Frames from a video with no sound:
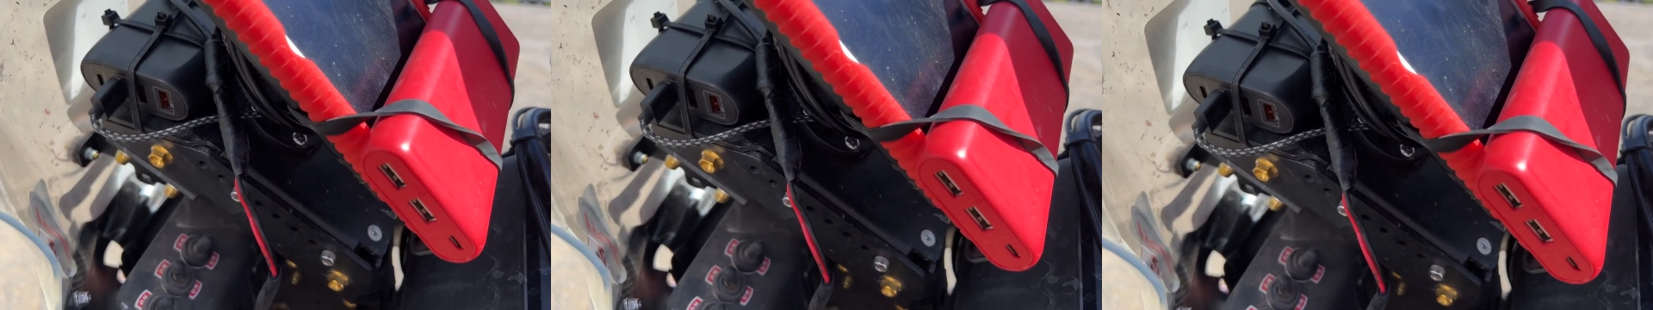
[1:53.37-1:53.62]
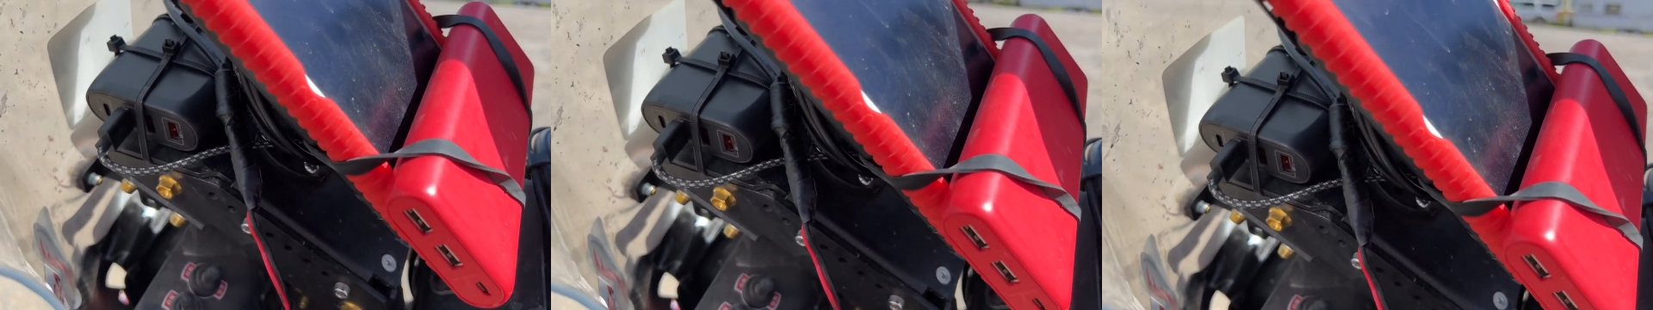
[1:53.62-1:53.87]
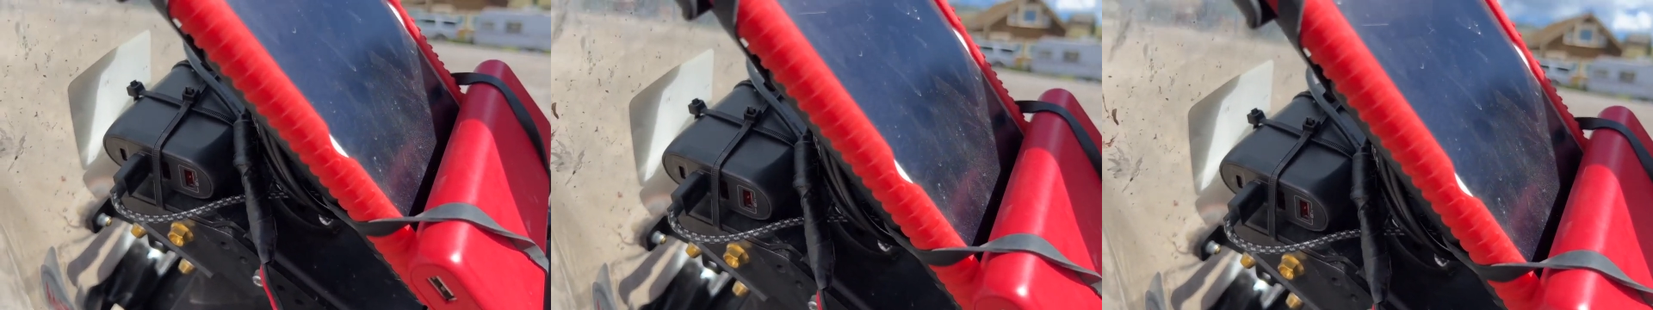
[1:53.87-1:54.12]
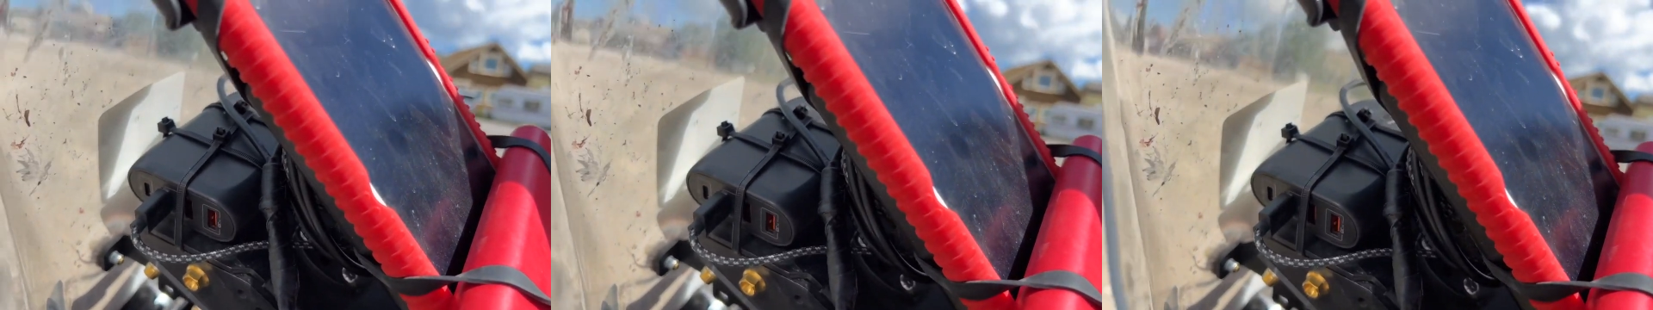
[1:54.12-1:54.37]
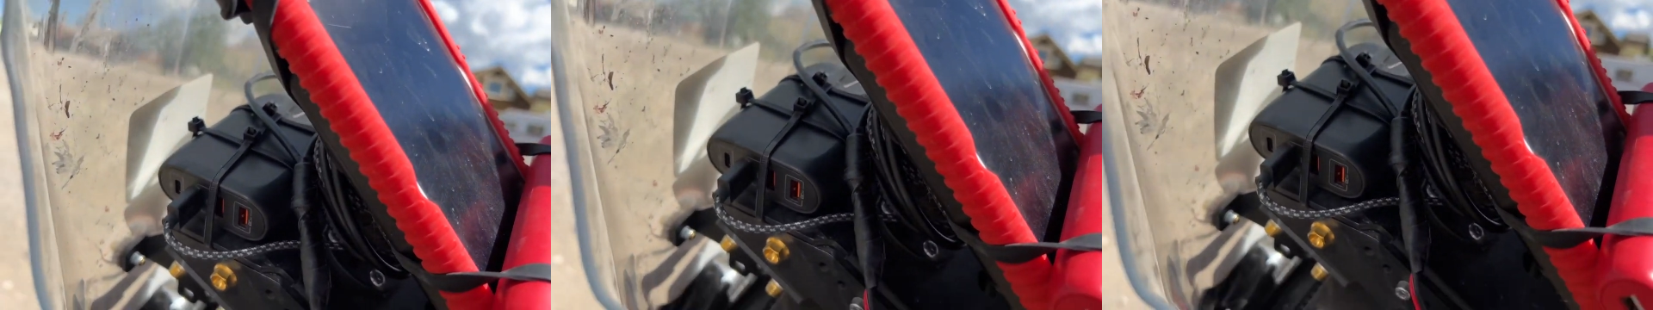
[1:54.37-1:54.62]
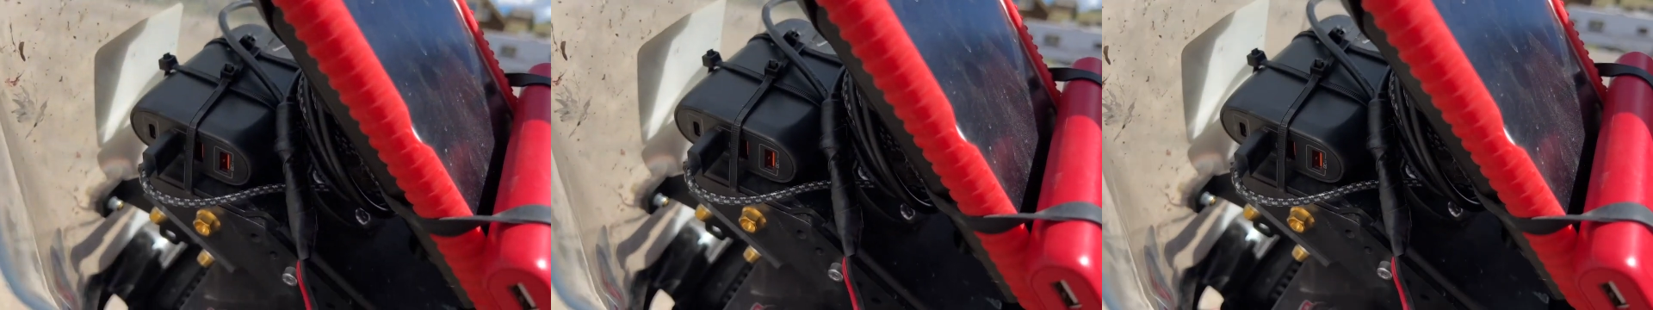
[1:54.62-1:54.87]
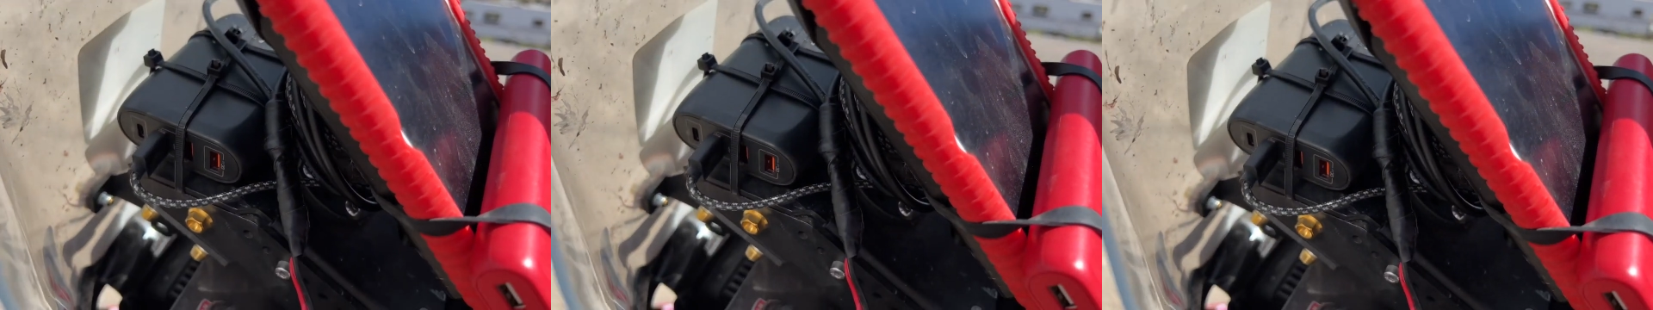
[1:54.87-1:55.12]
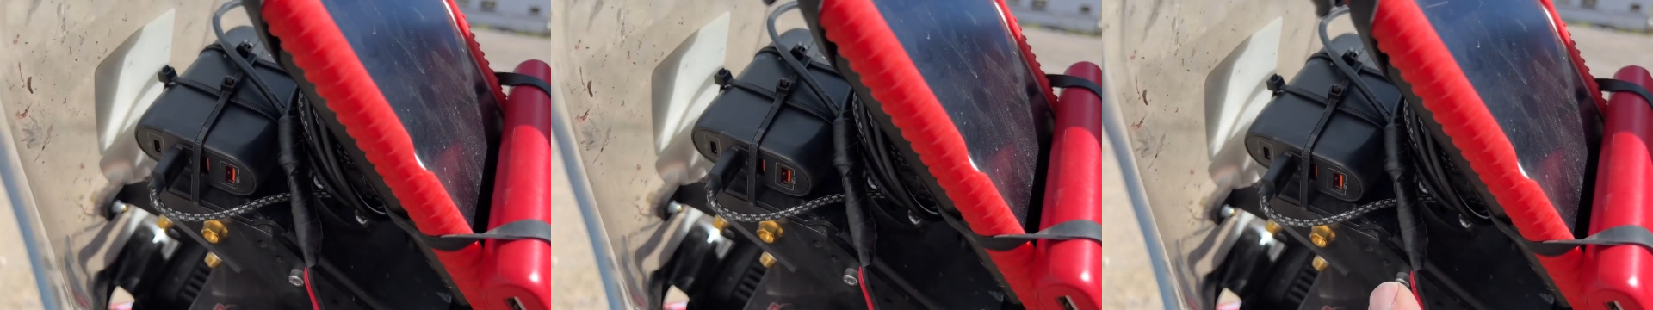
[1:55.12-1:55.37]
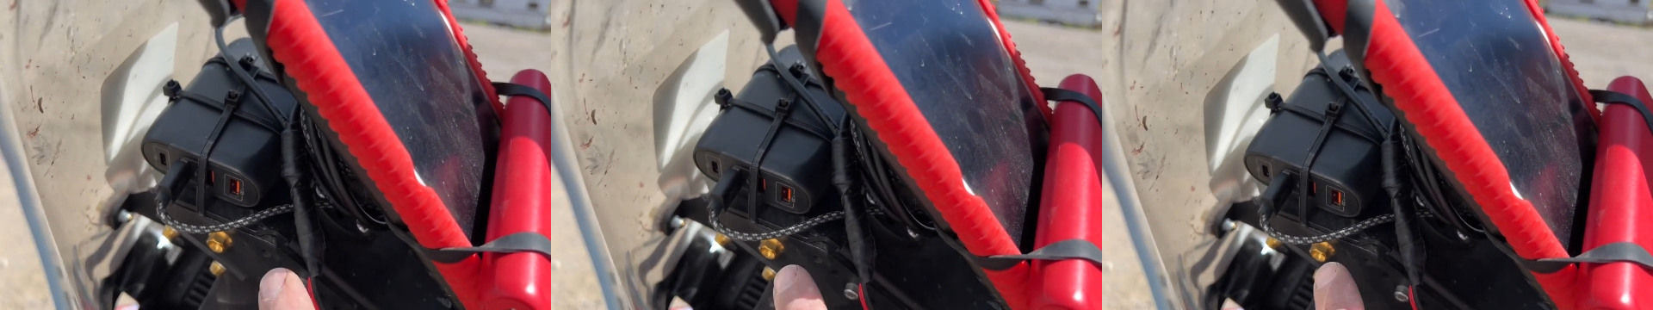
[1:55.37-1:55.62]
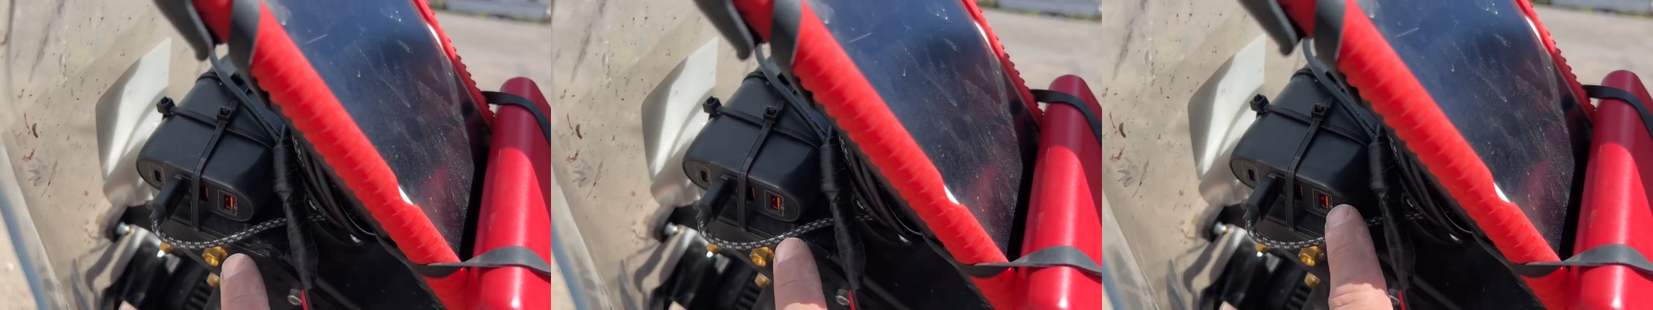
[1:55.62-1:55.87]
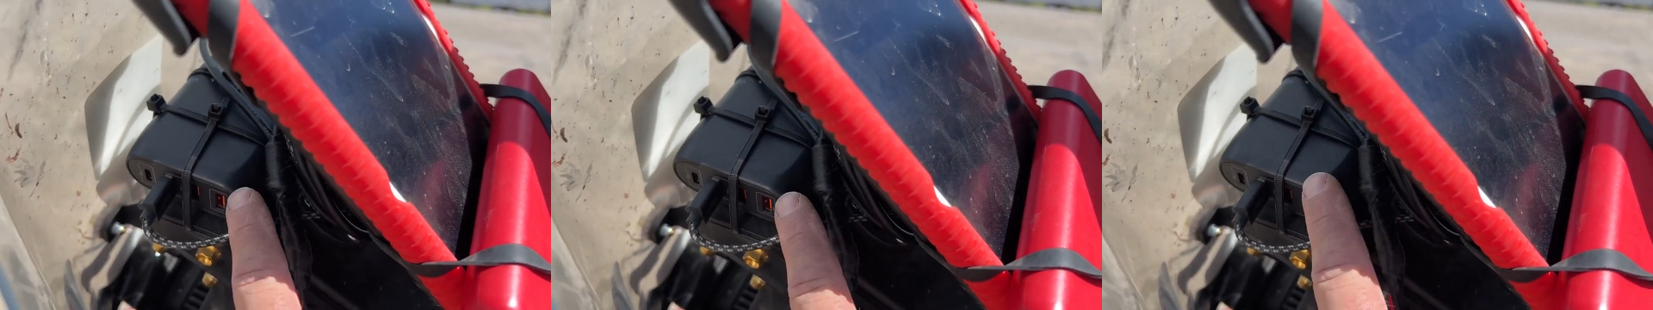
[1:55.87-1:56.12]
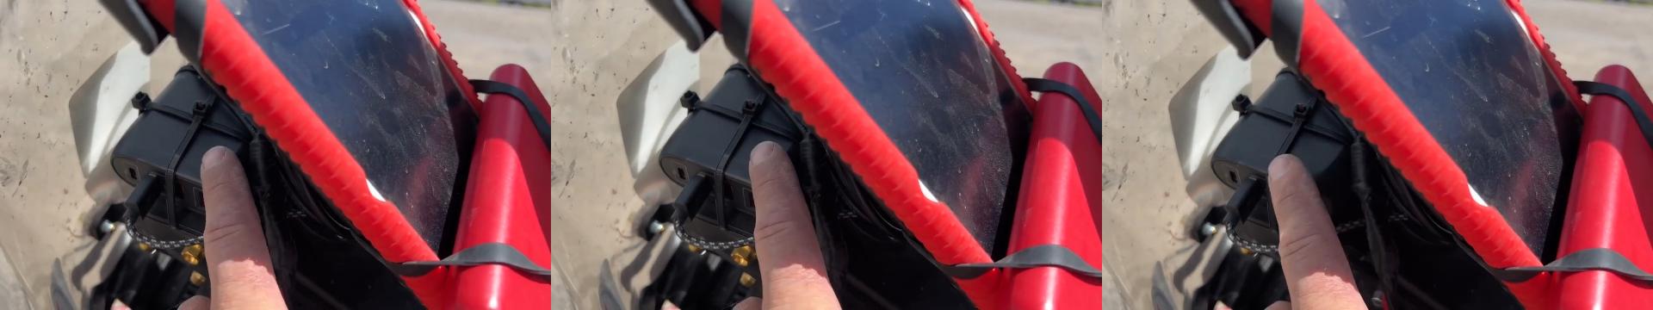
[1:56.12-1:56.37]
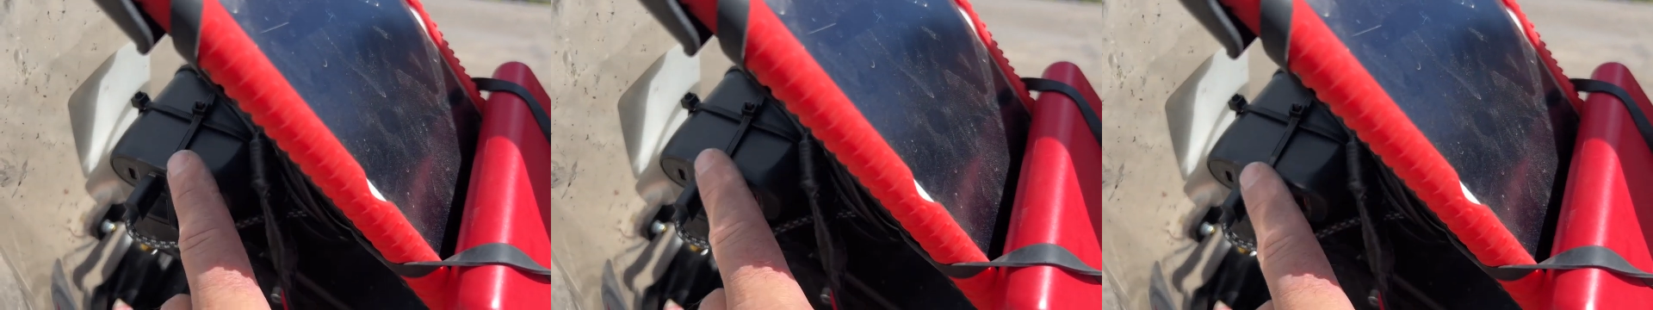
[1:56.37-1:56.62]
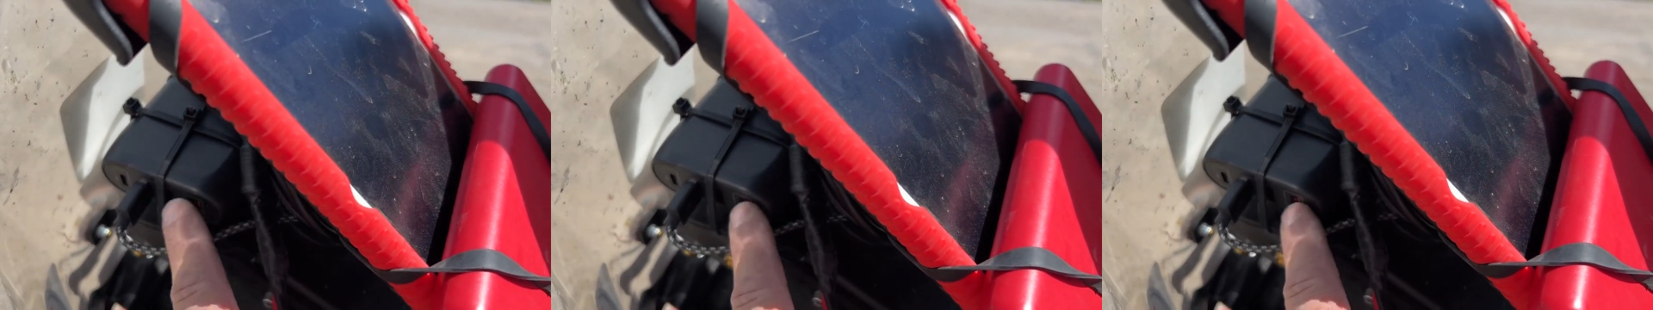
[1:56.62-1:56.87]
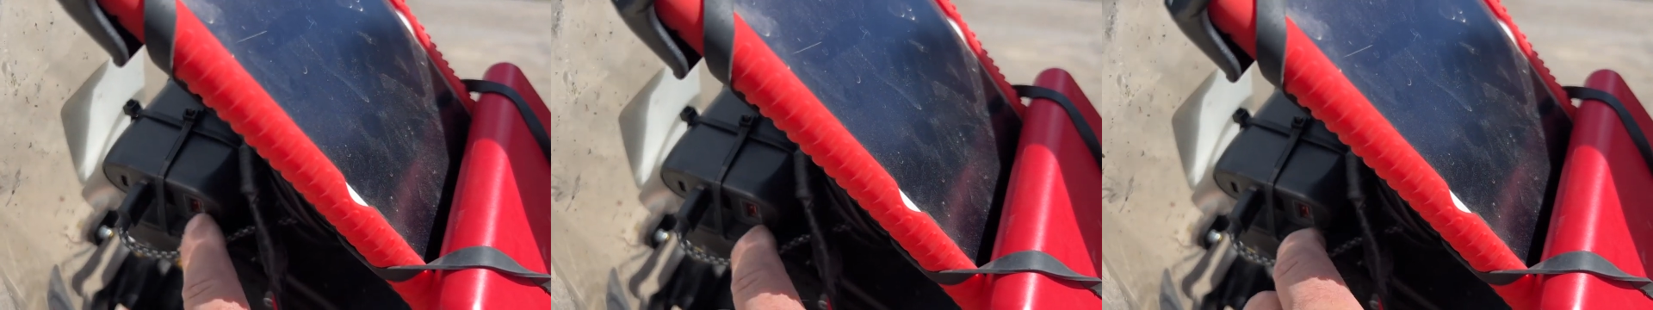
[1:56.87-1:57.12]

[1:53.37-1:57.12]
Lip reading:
Nobody's mouth can be seen.